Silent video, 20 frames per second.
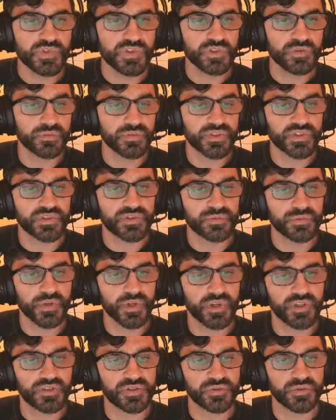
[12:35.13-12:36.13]

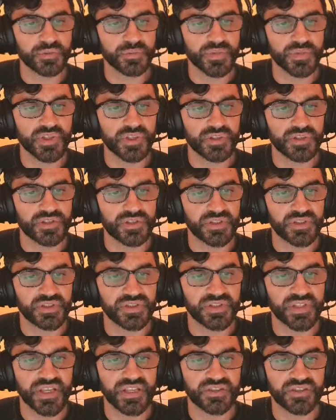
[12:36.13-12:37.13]
Response would be a
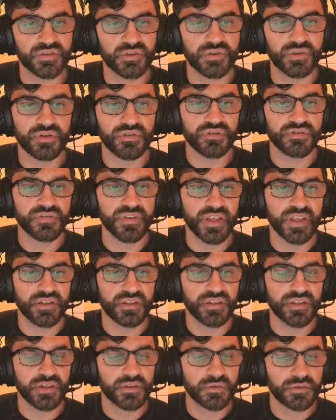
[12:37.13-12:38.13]
success or a
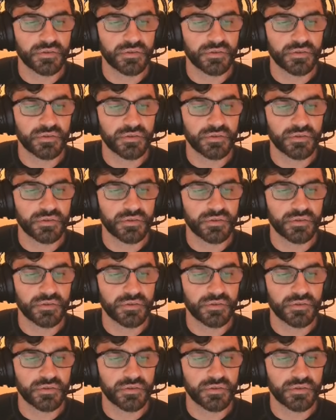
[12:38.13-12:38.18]
failure.